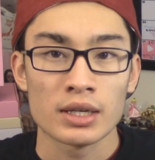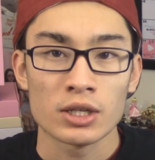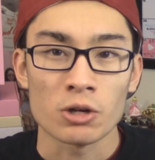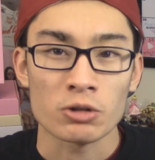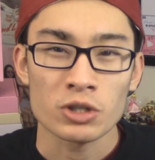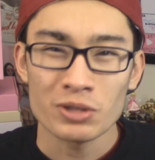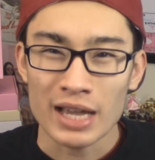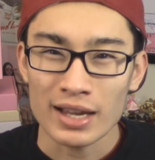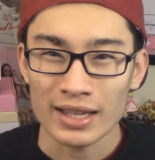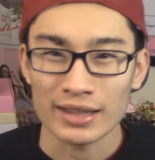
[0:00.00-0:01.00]
you know, she was
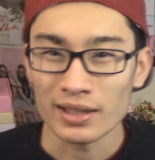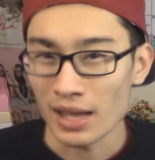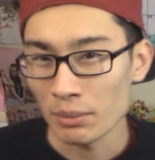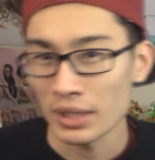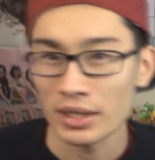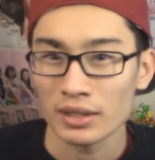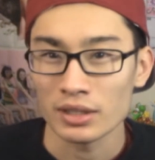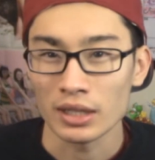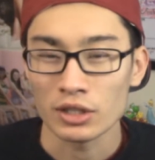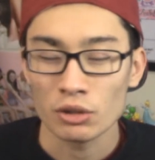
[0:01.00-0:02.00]
kind of like the limelight,
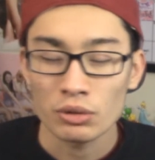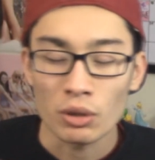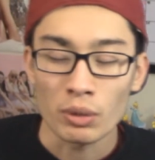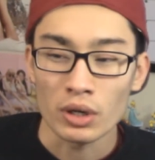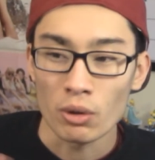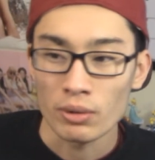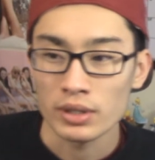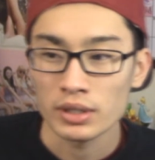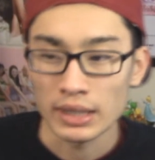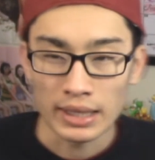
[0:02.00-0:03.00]
like she was the one
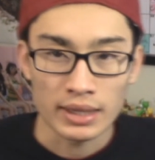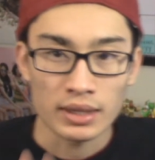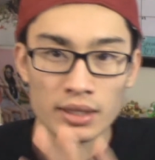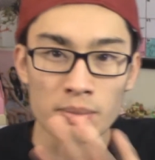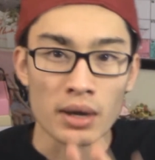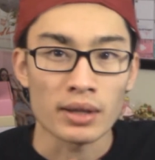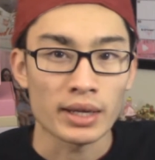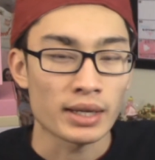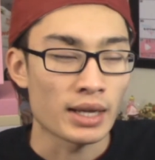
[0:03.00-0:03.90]
always in the spotlight,